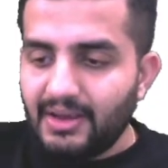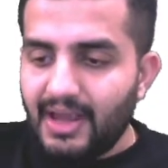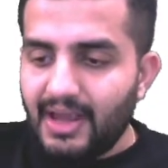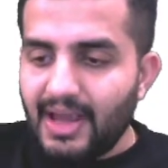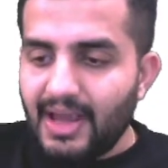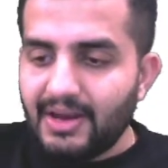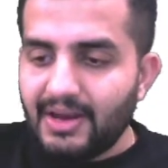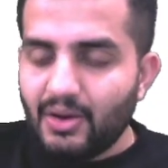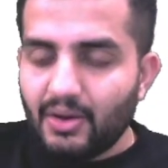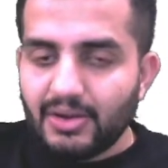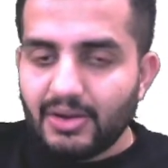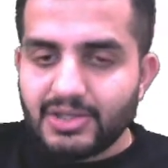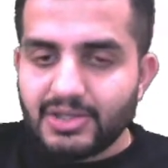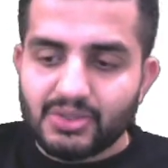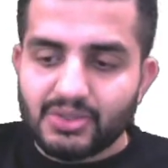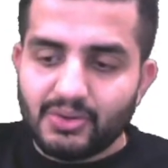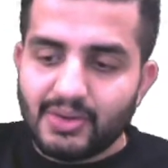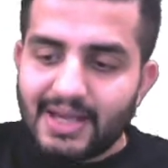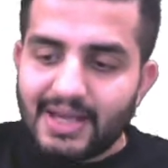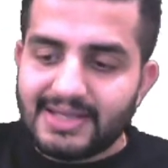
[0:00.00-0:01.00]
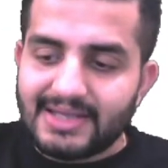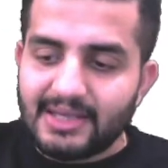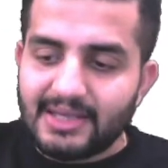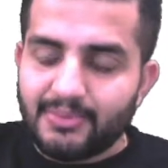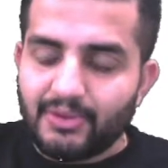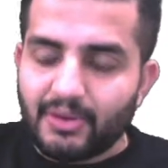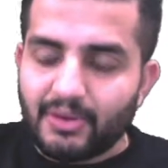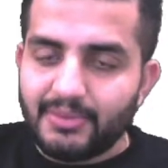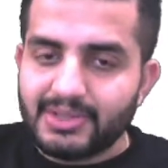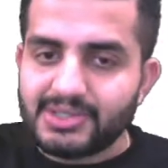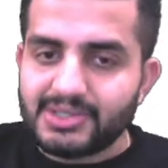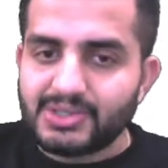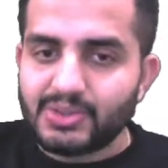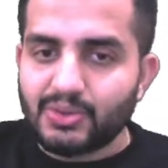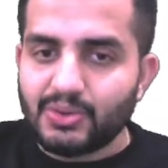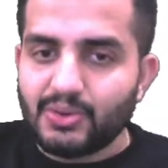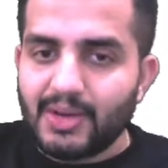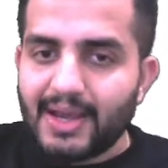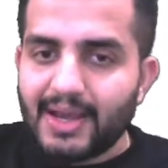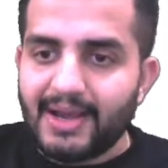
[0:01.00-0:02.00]
And also, as I promised,
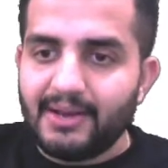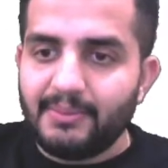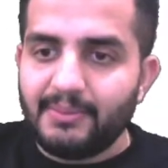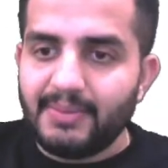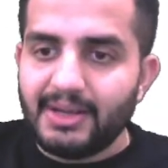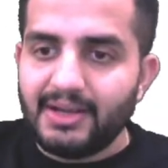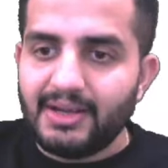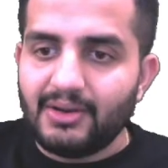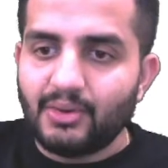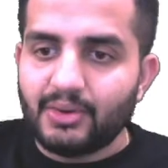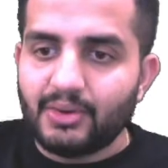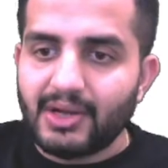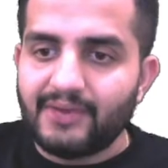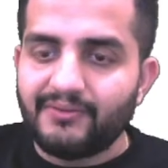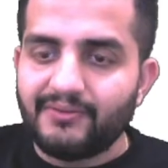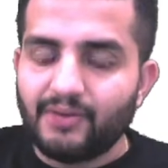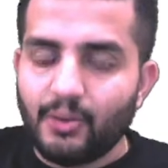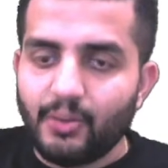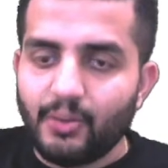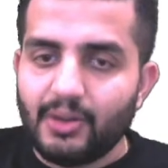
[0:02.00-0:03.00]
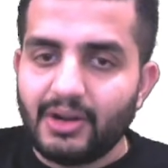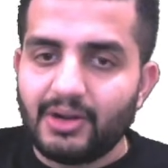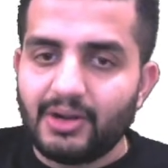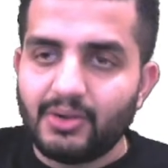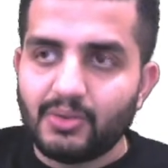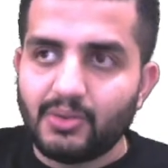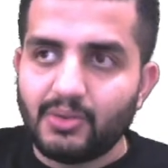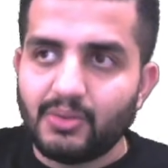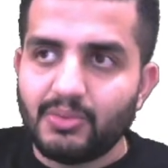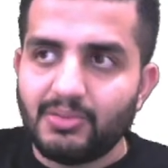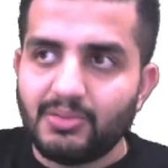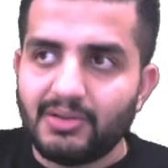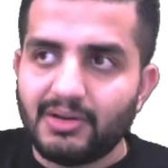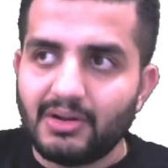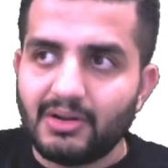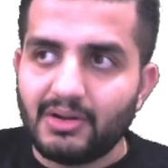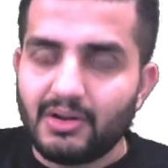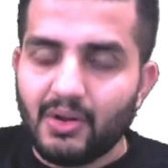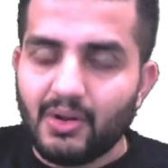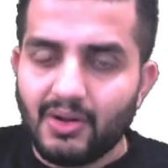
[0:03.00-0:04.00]
so I'll be looking forward to
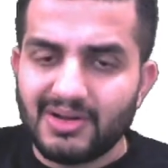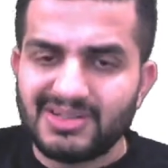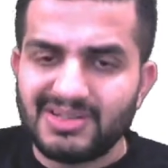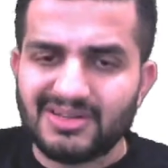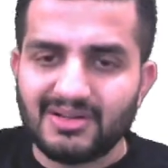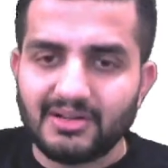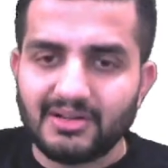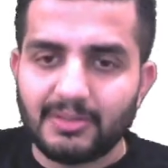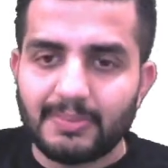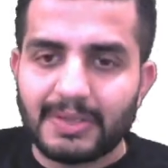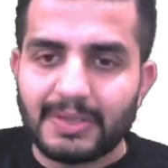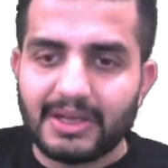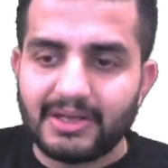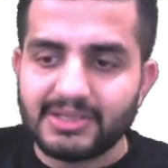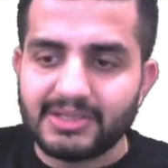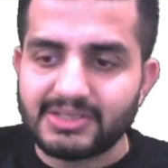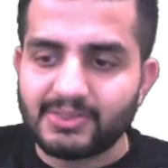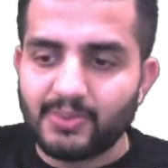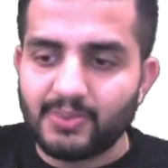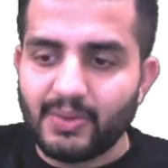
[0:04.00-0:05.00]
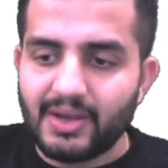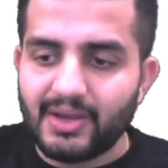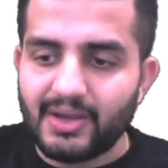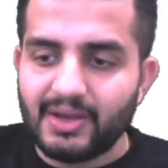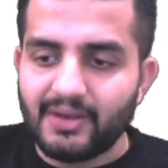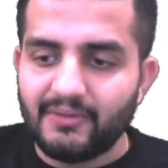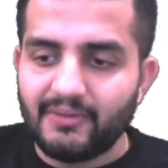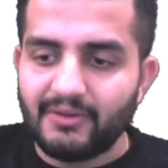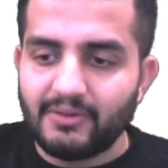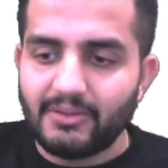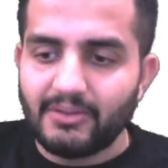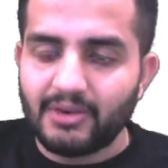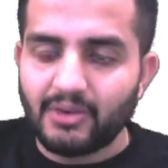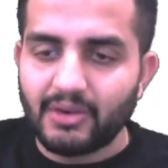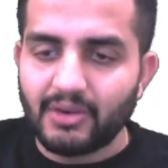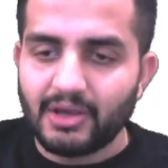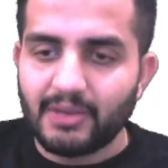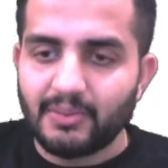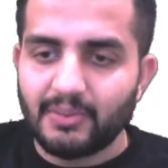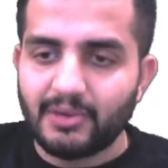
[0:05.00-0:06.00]
launch another playlist where we'll be
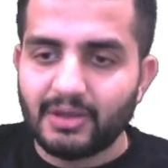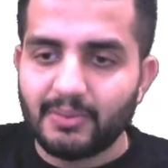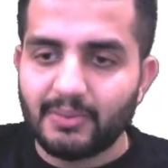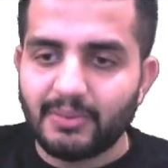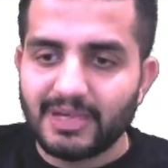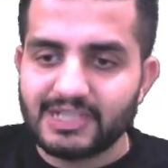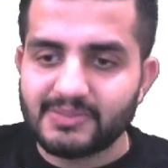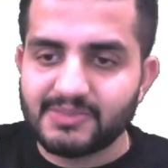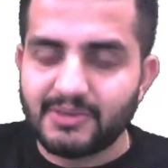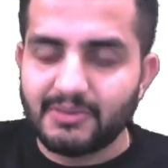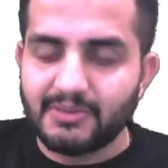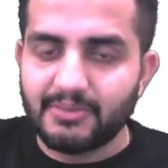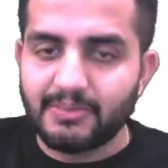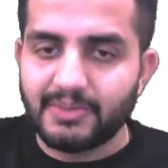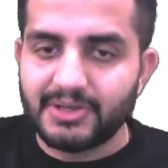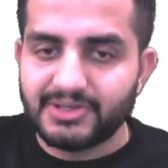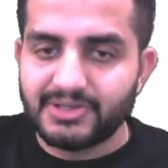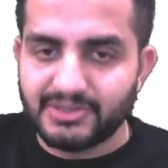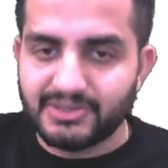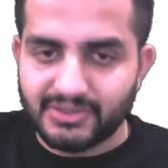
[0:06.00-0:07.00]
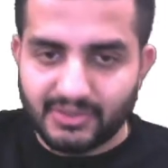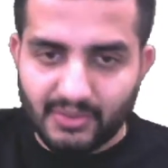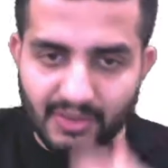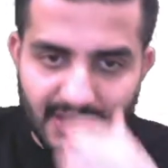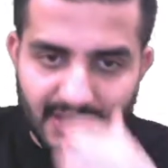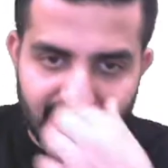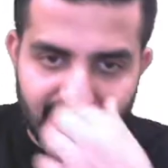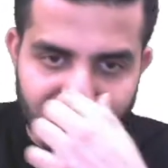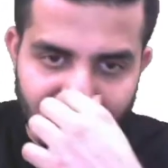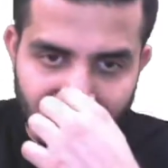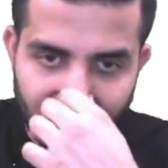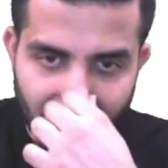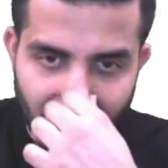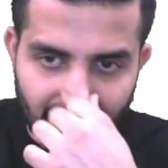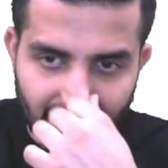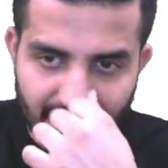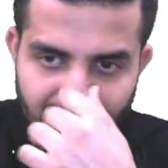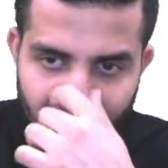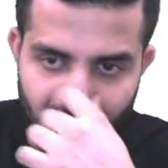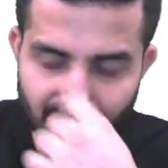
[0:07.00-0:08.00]
talking about the placement preparations and all that.
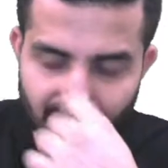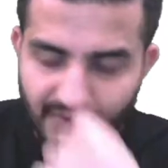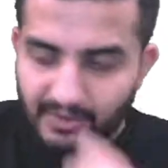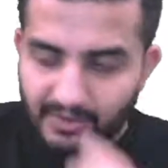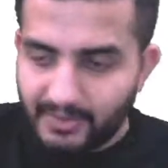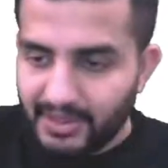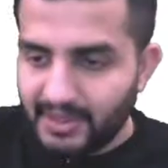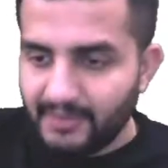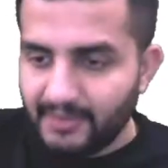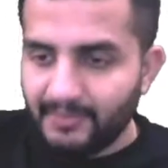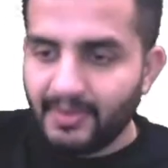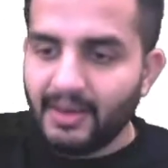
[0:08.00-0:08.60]
Okay, so we'll be